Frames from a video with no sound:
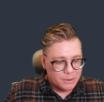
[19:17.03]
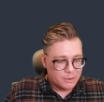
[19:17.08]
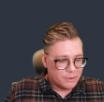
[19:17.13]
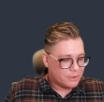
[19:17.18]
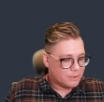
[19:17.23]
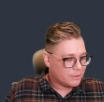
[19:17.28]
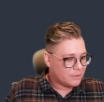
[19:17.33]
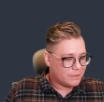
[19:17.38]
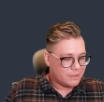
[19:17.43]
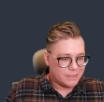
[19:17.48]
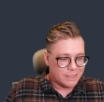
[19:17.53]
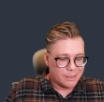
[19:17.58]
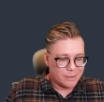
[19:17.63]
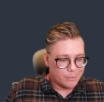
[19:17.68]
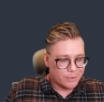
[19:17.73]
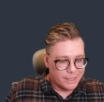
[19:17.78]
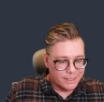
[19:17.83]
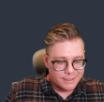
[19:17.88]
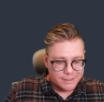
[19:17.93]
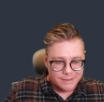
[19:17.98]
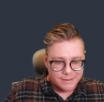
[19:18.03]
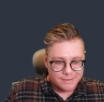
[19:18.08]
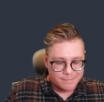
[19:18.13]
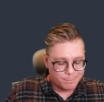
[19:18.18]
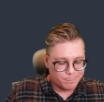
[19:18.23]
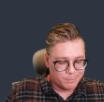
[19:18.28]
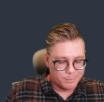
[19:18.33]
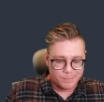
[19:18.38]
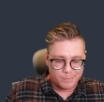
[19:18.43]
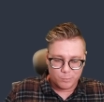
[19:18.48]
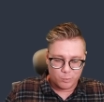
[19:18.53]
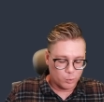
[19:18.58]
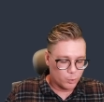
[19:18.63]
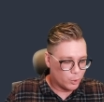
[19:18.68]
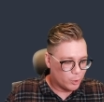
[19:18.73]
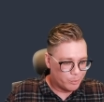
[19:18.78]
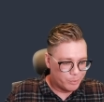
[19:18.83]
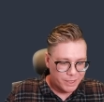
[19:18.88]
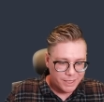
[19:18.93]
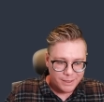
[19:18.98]
You can use it to generate
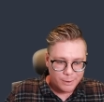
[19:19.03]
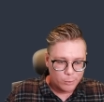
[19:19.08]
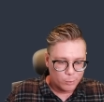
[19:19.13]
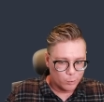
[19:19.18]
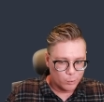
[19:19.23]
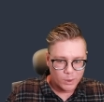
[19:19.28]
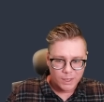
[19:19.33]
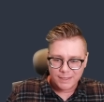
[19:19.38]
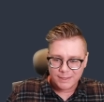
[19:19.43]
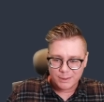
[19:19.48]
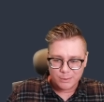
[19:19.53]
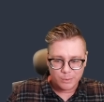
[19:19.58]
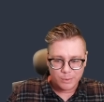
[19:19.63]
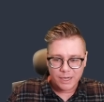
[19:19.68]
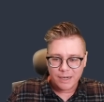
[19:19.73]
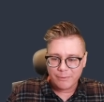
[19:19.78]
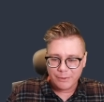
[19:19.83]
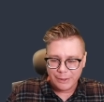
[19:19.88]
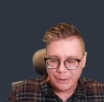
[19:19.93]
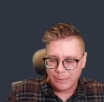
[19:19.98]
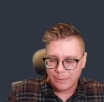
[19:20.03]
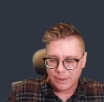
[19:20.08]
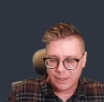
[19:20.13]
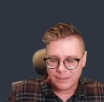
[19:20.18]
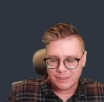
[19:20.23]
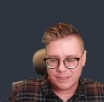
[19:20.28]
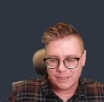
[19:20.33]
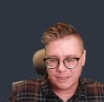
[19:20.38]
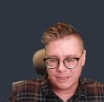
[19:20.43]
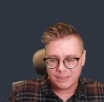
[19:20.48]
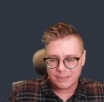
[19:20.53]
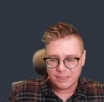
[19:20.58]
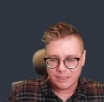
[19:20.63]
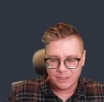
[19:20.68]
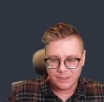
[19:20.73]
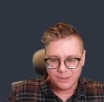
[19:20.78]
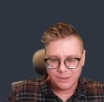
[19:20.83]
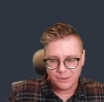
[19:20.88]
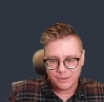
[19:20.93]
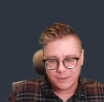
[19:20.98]
Ruby, Rust, whatever you want to
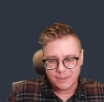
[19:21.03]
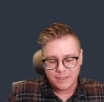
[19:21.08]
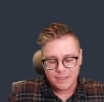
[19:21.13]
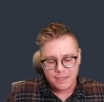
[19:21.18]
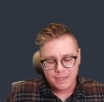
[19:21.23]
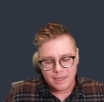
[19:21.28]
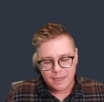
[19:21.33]
use.